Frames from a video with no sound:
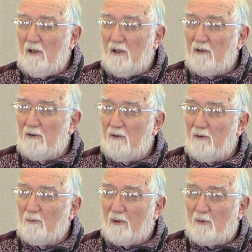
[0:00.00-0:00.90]

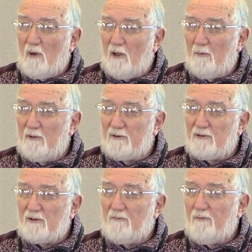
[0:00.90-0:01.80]
the
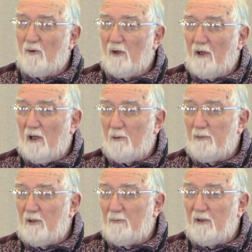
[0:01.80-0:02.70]
requirements for
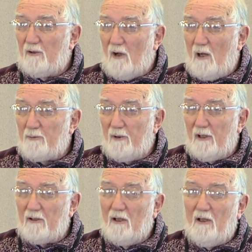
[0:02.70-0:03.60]
Airbnb to
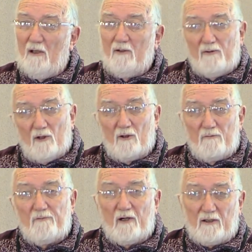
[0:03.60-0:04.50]
operate, they're going to
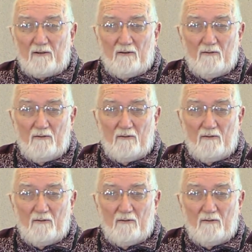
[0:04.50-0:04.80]
fight.